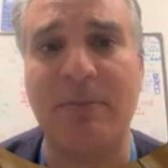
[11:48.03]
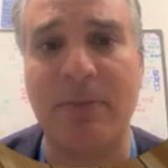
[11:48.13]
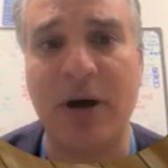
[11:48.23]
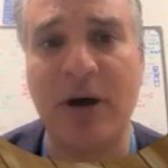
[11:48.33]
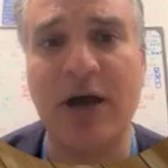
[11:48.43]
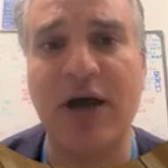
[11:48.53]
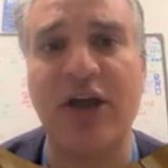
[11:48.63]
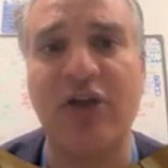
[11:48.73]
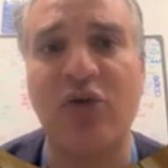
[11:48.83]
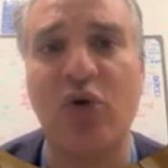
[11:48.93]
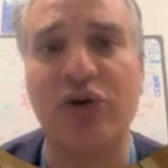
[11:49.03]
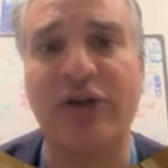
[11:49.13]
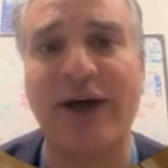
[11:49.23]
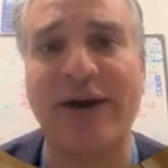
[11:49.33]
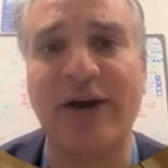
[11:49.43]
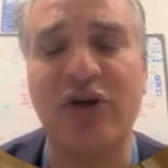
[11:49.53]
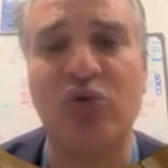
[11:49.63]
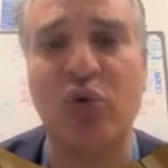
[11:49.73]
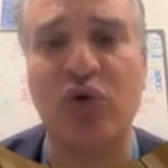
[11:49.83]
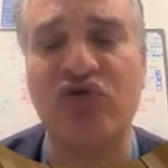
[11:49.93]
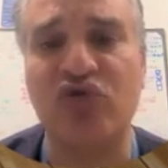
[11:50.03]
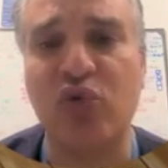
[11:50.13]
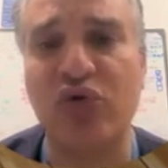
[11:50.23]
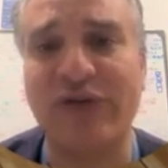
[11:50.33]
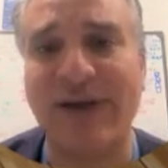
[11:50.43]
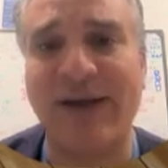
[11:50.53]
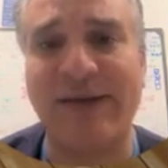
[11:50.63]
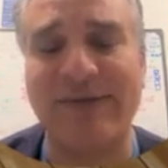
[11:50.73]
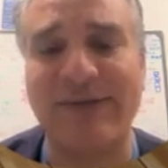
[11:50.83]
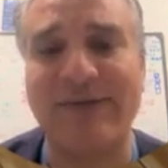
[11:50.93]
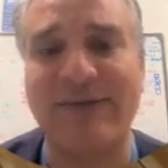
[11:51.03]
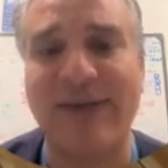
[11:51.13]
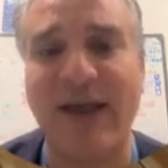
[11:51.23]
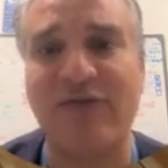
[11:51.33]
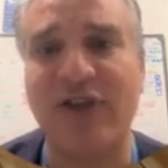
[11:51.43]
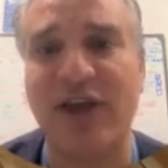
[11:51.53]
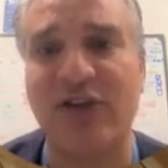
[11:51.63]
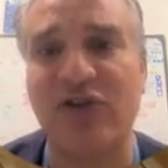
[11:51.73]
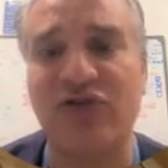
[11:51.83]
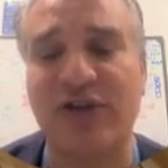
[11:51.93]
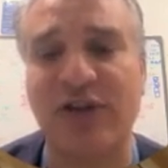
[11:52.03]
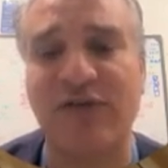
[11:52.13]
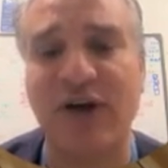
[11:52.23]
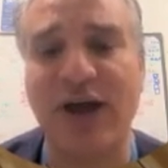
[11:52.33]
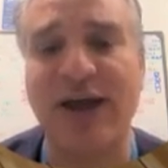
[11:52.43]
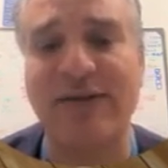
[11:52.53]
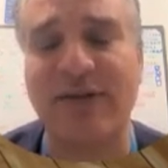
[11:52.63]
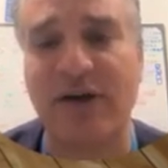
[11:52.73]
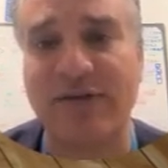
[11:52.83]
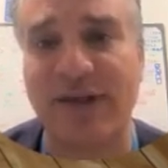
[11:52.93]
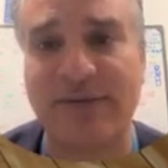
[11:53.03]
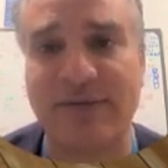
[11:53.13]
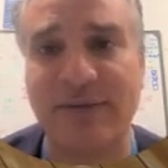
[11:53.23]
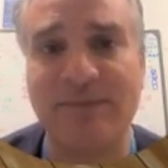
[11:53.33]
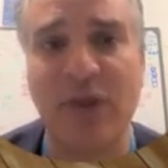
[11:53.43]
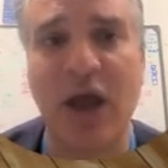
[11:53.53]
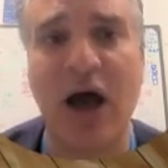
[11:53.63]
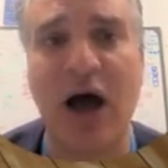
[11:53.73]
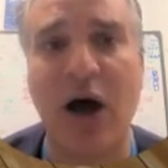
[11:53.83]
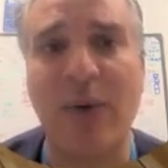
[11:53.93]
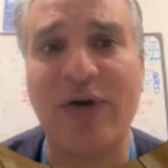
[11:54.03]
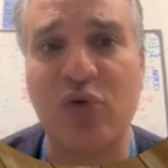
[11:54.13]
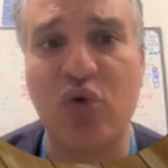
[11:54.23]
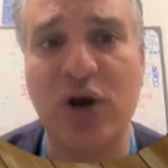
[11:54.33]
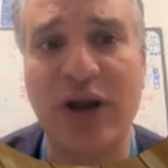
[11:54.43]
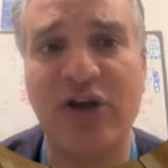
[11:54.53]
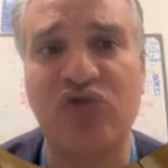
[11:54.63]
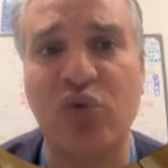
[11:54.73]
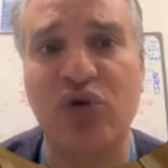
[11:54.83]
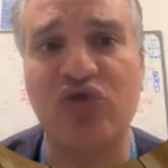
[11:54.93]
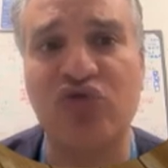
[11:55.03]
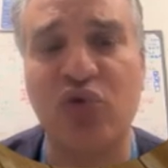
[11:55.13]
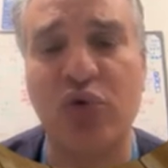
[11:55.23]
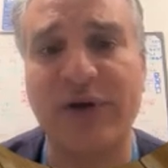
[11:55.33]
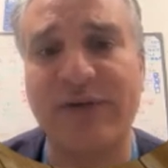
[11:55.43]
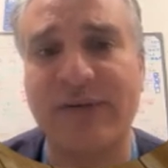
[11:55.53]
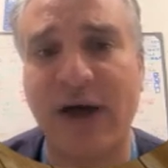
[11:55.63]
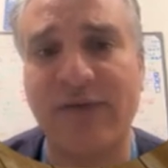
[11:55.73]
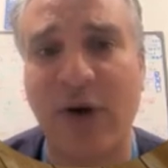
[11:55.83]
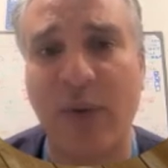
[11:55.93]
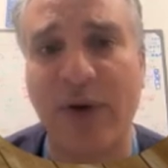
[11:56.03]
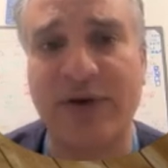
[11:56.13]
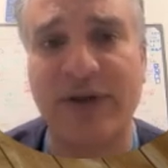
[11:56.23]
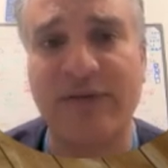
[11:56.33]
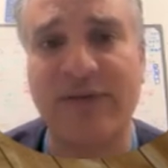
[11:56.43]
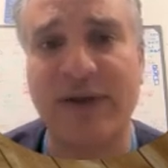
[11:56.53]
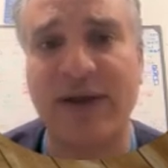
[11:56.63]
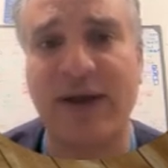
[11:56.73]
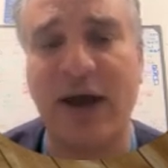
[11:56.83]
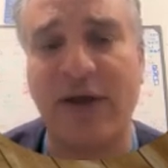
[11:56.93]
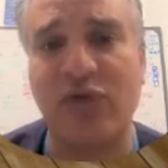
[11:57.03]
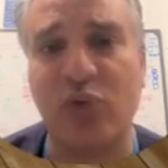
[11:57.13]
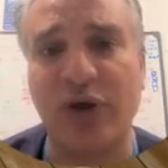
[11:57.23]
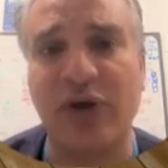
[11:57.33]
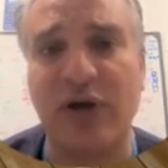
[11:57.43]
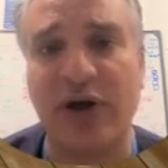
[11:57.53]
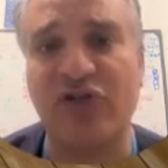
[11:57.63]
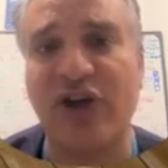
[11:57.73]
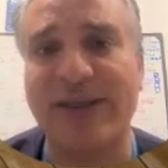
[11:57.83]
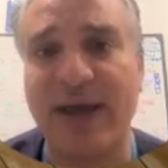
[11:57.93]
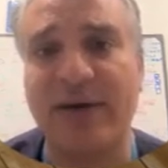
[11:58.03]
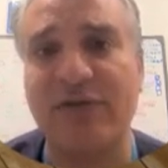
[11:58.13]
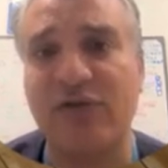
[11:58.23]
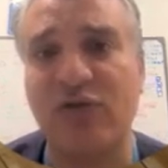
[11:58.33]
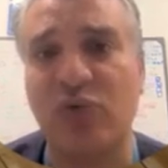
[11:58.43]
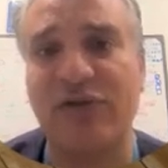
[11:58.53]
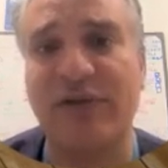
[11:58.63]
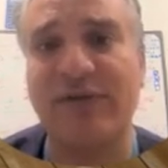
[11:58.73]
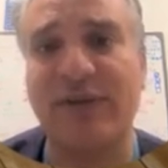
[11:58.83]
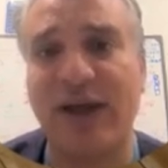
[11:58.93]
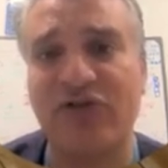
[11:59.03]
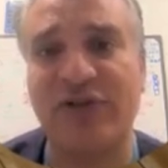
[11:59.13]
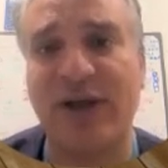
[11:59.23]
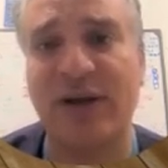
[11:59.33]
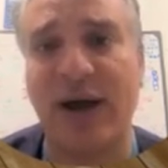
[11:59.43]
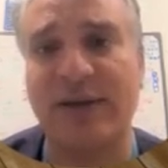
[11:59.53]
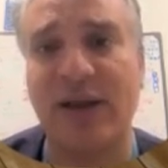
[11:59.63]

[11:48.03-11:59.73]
in order to ensure the safety initiative success. Our role is to ensure staff awareness and to encourage adherence to these national guidelines,